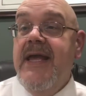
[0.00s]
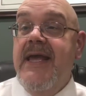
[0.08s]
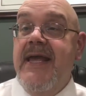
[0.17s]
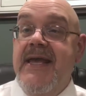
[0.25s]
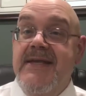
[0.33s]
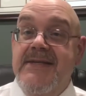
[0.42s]

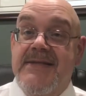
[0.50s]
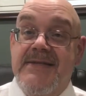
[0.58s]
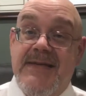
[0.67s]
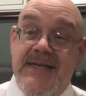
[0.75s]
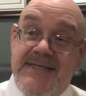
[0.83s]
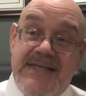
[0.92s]
is
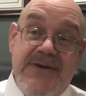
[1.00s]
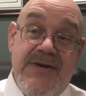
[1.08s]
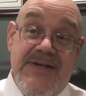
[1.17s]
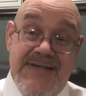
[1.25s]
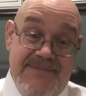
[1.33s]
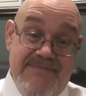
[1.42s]

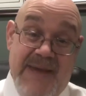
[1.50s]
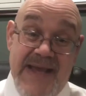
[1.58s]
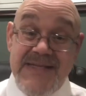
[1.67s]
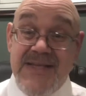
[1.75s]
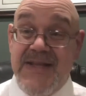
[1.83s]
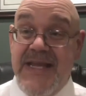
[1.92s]
considered
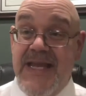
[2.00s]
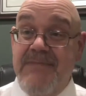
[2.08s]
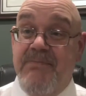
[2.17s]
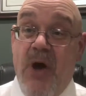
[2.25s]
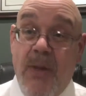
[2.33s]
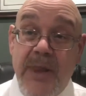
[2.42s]
basically
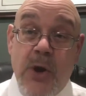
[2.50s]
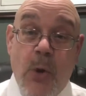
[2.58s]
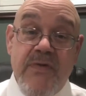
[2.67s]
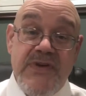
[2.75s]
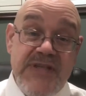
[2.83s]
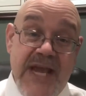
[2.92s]
public
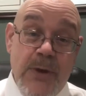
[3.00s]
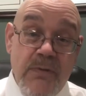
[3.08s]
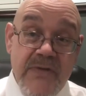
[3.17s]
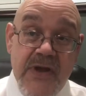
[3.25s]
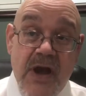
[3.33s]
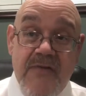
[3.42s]
oversight
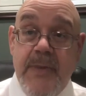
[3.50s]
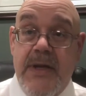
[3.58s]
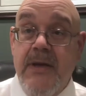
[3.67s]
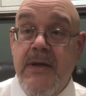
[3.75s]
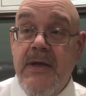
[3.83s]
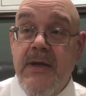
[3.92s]
over the
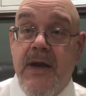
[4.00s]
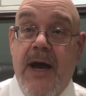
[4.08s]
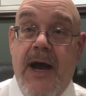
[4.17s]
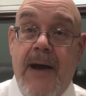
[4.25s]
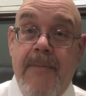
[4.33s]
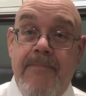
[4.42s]
government.
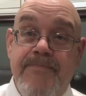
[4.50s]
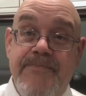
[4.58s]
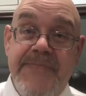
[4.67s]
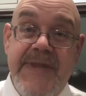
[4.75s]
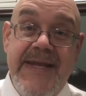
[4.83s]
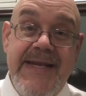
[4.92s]

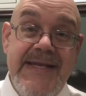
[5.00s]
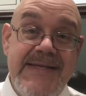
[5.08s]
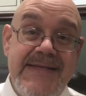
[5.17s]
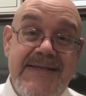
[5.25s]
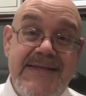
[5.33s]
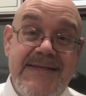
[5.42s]
It
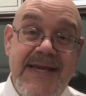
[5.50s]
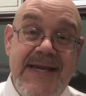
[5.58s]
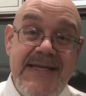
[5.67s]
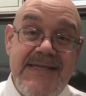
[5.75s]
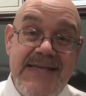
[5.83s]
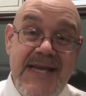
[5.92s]
is
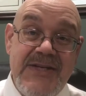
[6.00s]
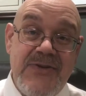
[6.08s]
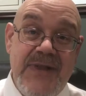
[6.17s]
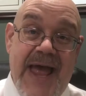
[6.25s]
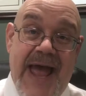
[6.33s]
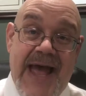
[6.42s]
an
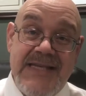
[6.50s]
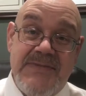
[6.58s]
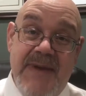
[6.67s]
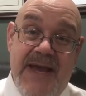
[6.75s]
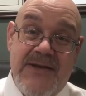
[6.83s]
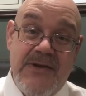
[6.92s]
essential
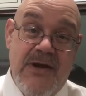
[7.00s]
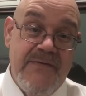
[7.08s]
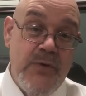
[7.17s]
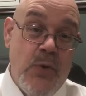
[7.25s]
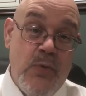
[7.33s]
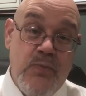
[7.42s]
aspect of
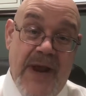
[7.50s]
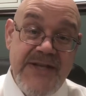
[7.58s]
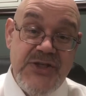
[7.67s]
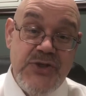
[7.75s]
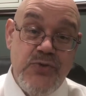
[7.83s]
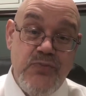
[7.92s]
your
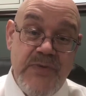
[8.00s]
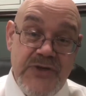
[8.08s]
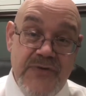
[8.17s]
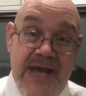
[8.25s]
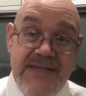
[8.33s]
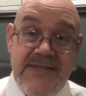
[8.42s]
rights to
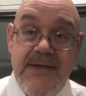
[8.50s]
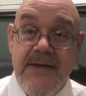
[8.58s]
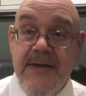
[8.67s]
redress